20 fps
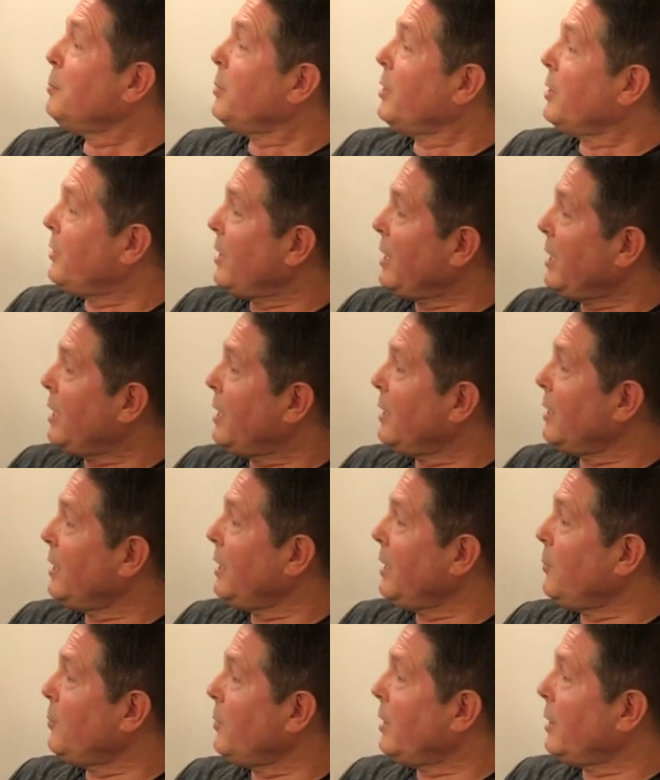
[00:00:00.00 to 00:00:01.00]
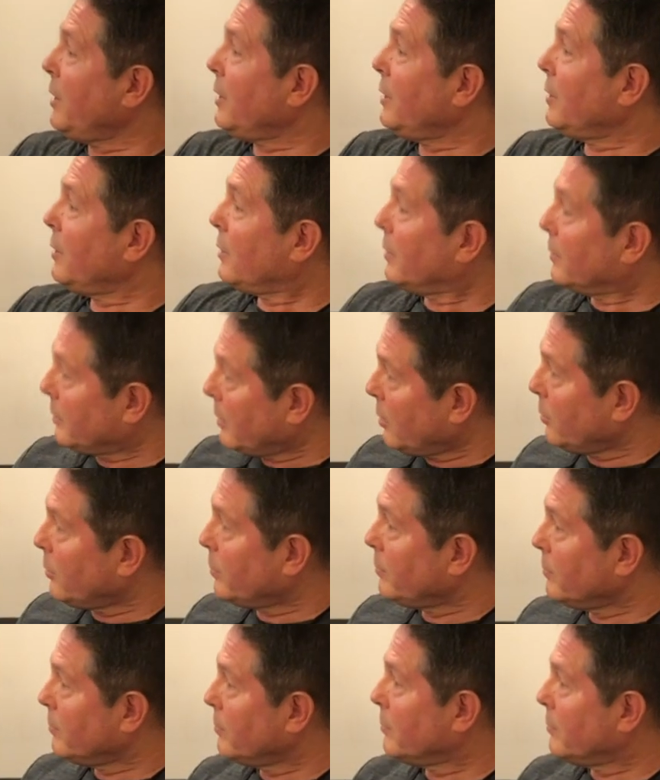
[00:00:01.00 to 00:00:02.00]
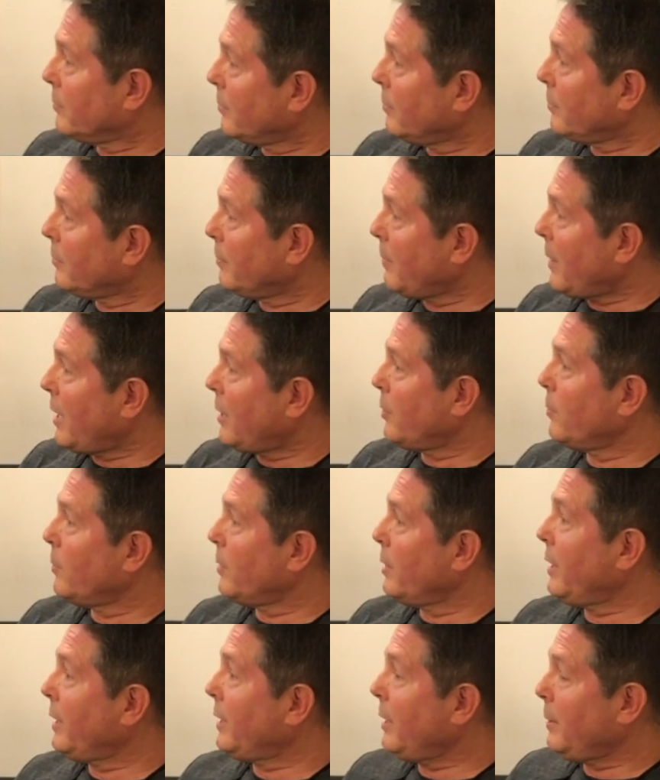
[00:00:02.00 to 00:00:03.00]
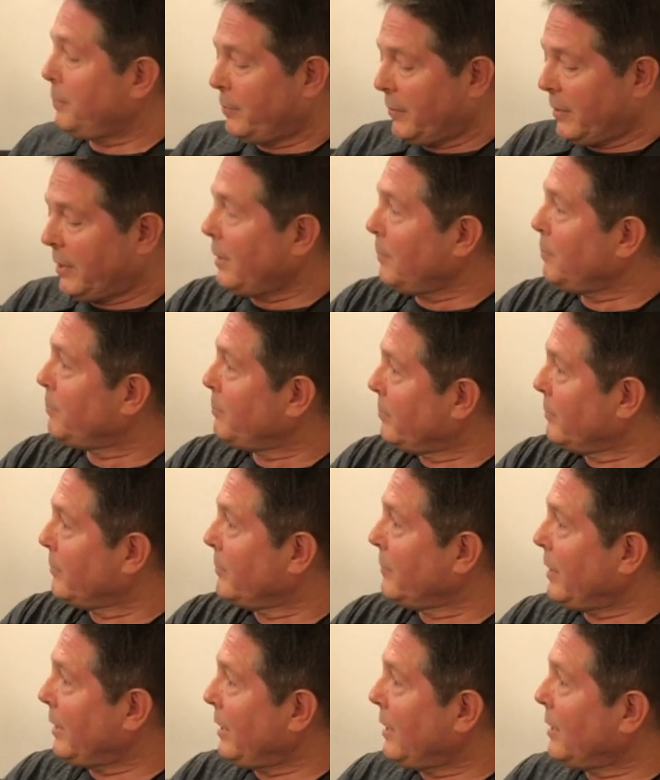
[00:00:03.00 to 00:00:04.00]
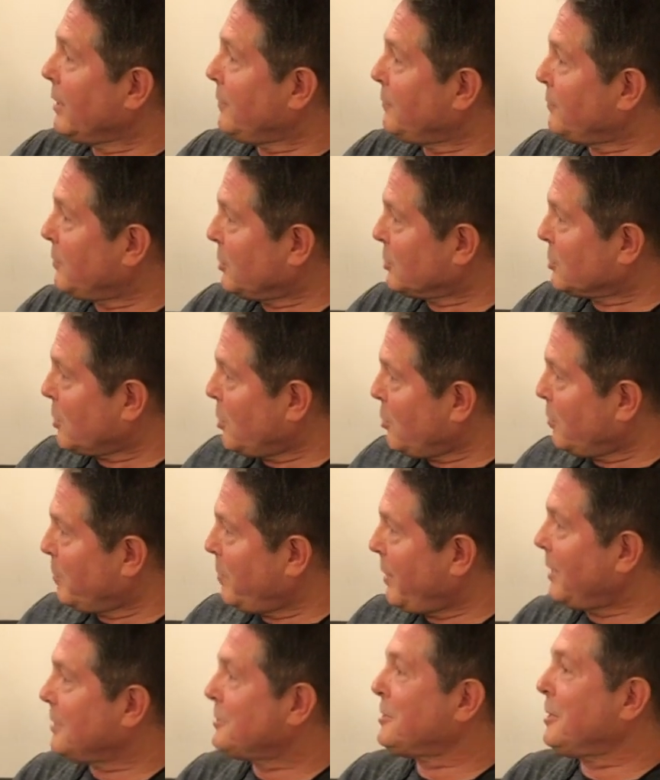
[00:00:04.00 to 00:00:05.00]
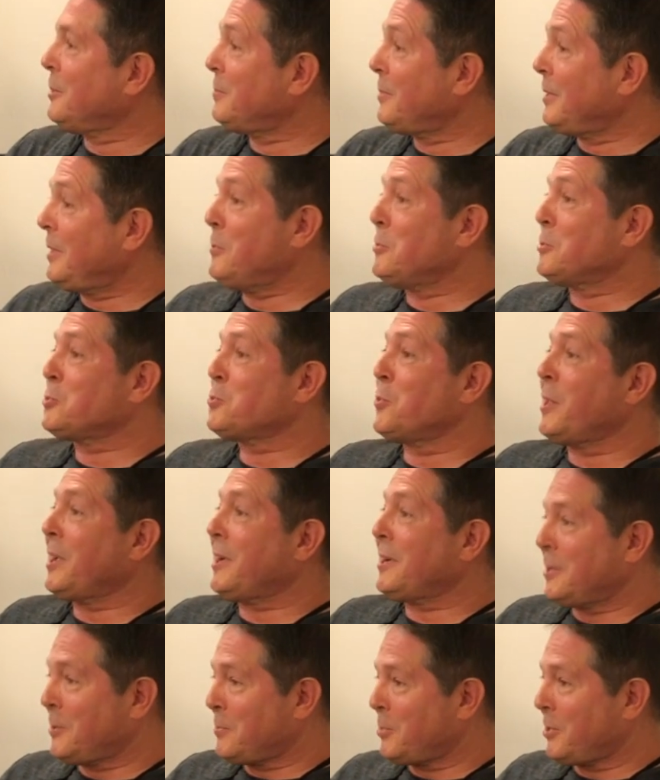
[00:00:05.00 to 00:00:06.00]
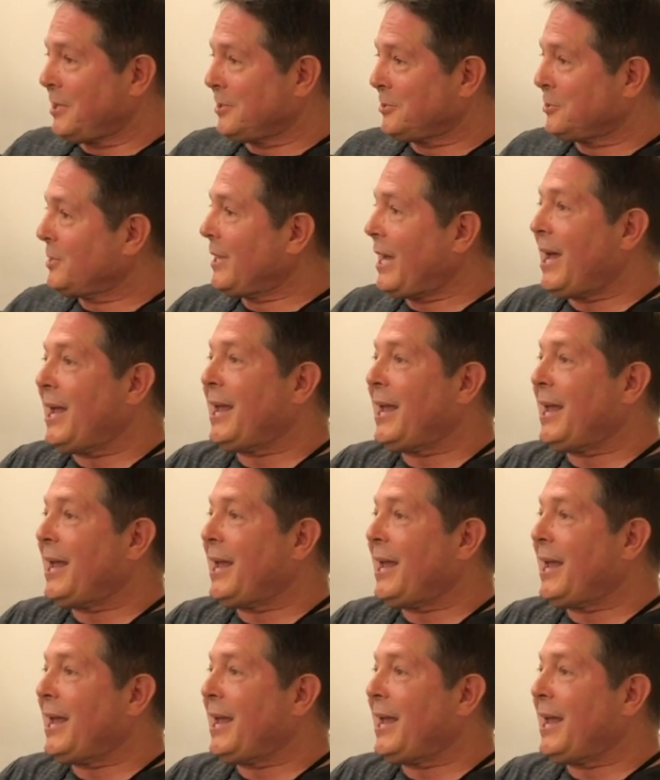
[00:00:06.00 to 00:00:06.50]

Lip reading: But then he went, "Oh, by the way," and he lifted his long pants up, and he was wearing a prosthetic.